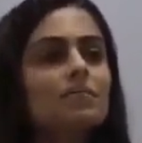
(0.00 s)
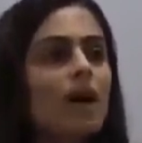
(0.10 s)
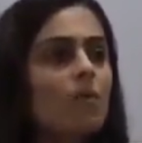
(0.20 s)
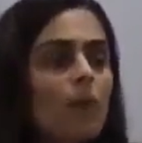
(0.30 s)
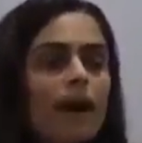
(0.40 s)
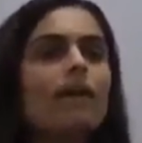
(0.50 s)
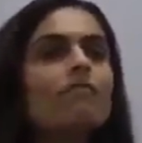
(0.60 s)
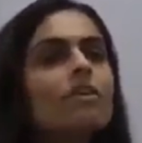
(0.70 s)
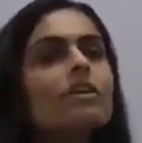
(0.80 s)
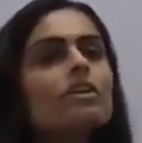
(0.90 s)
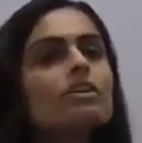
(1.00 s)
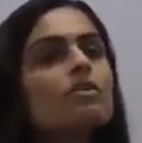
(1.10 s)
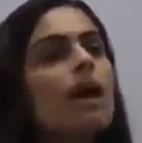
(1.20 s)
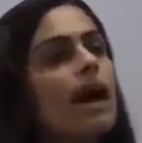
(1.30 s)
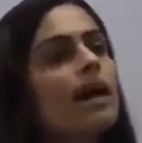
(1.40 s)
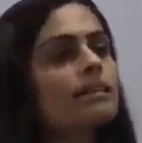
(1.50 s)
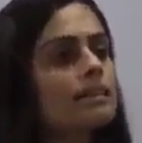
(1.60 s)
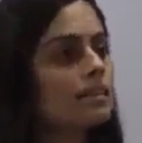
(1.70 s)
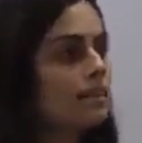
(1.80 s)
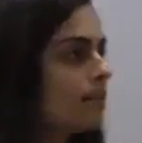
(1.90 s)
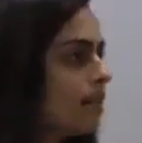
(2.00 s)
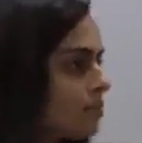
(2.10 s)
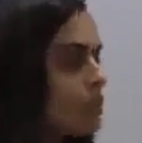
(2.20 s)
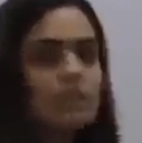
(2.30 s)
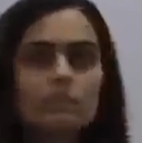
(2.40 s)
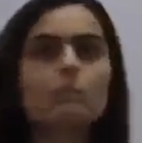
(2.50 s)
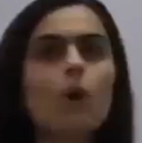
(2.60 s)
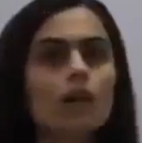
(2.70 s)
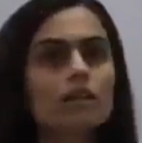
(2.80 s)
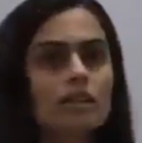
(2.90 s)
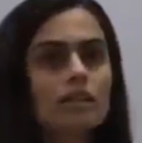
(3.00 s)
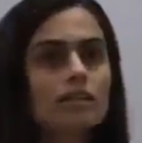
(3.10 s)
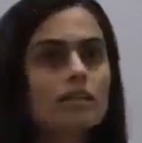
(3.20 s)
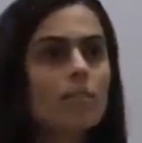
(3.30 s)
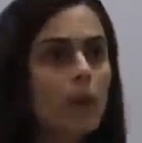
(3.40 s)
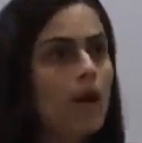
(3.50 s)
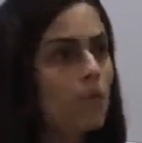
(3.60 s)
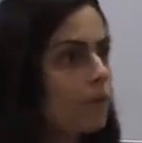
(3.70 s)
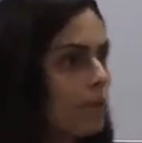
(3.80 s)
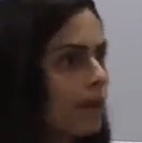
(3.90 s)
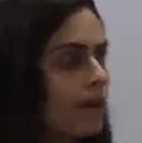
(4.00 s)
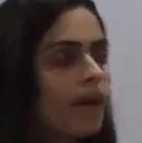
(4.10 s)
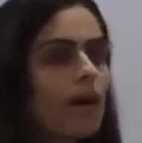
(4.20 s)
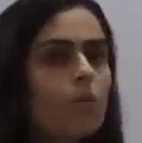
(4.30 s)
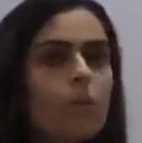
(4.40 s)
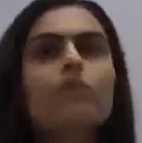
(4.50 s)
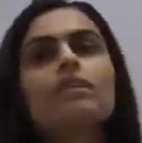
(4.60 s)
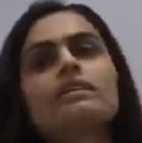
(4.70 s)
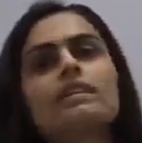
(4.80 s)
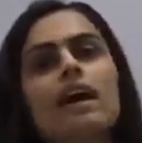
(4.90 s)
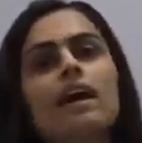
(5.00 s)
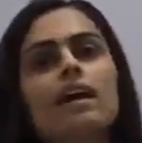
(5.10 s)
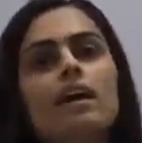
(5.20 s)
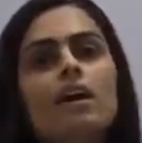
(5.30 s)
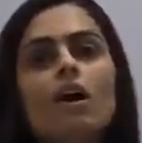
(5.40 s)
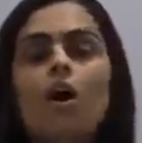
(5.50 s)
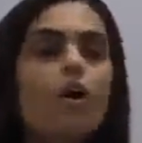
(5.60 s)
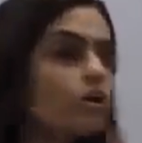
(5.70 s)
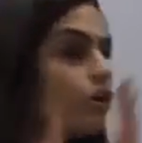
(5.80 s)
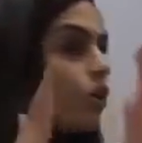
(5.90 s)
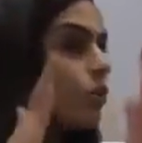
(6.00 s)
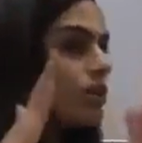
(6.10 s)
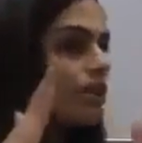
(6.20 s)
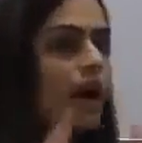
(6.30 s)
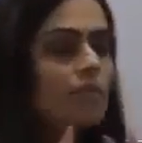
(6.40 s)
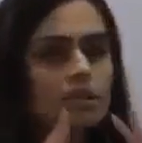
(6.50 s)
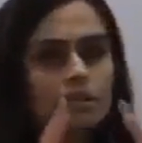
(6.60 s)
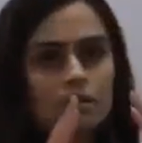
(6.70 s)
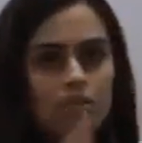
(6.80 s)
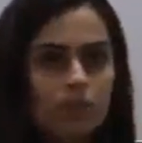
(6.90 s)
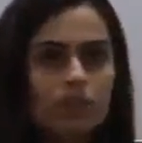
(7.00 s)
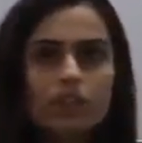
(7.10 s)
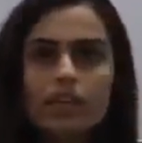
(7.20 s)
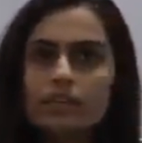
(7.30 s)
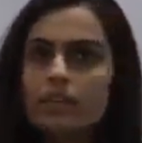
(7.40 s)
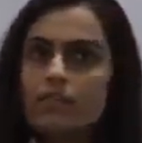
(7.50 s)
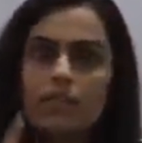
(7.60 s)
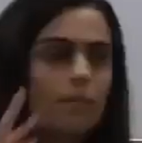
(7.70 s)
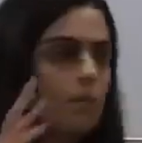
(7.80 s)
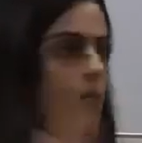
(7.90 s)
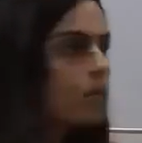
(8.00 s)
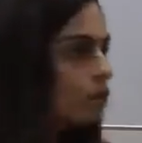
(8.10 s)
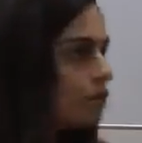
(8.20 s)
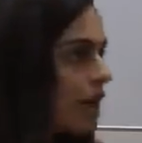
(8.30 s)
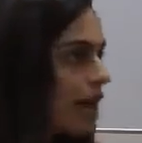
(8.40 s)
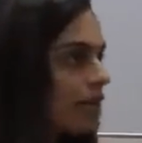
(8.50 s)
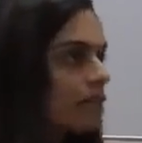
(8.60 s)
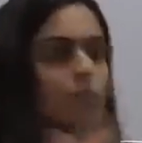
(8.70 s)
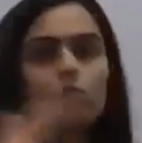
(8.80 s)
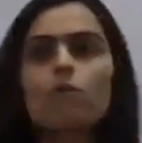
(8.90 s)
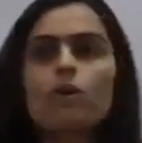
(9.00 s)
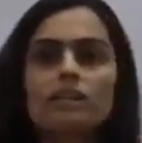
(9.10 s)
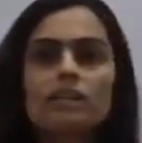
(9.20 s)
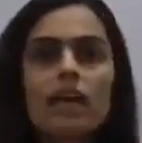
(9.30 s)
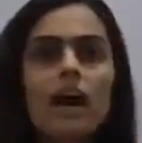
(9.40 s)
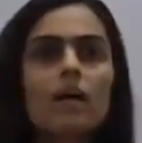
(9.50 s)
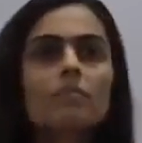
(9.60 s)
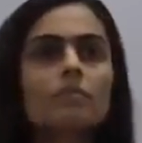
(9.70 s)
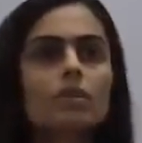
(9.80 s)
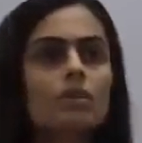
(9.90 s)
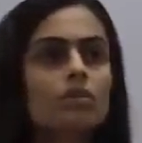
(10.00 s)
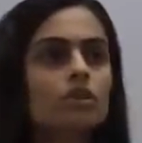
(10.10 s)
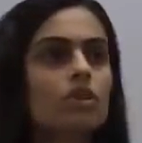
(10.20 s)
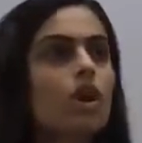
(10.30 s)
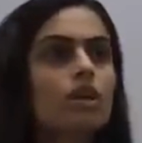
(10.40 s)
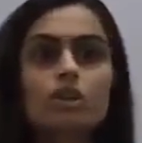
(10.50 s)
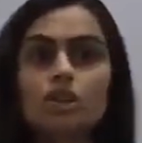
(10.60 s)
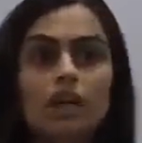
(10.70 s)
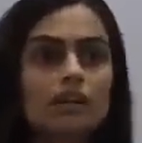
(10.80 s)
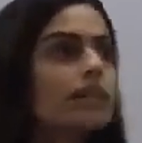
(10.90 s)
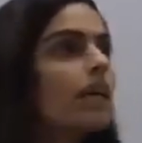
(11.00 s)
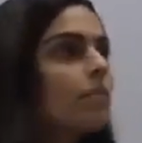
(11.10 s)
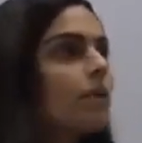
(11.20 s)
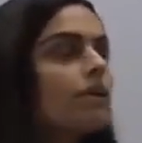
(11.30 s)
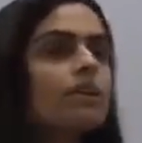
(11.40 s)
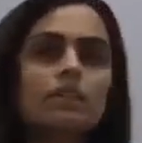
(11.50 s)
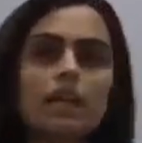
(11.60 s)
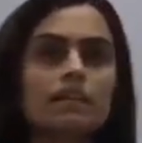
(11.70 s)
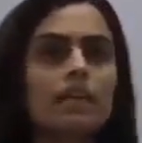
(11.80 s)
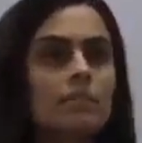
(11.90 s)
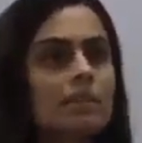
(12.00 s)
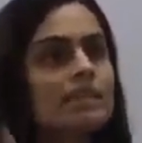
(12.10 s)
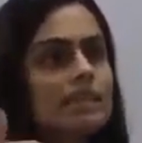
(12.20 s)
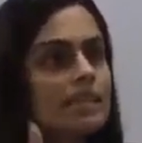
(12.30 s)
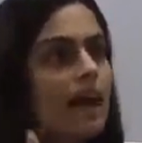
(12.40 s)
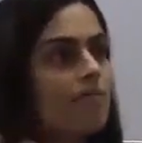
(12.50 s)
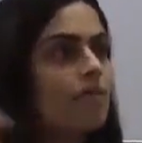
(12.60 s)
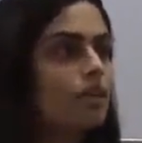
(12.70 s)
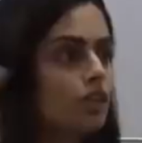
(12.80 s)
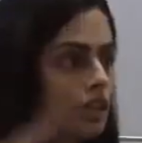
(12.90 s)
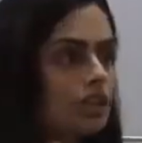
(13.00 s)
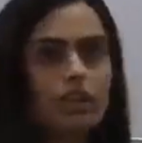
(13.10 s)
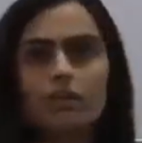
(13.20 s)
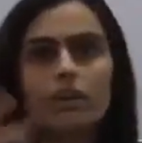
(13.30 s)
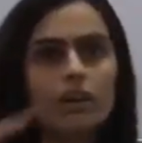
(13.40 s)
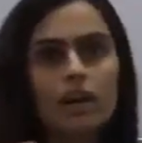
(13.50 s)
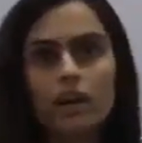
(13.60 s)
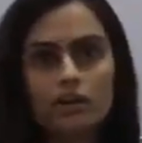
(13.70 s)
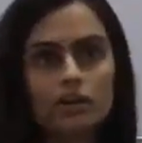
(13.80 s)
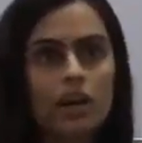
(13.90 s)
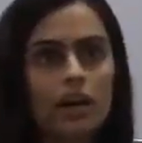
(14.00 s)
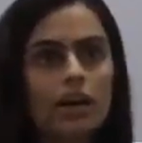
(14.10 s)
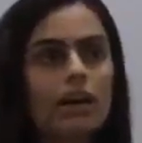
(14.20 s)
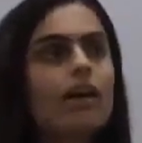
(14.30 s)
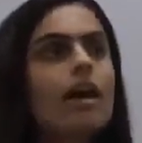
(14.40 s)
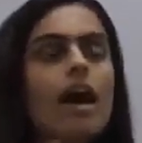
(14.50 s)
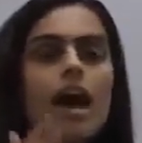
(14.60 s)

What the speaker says: now, whenever you ask a Muslim apologist about women, what do they say? Oh, you know, Islam is the religion that has given them the most rights. Before Islam, you know, it's called the Jahiliyyah period. Jahiliyyah means savage, illiterate, uneducated.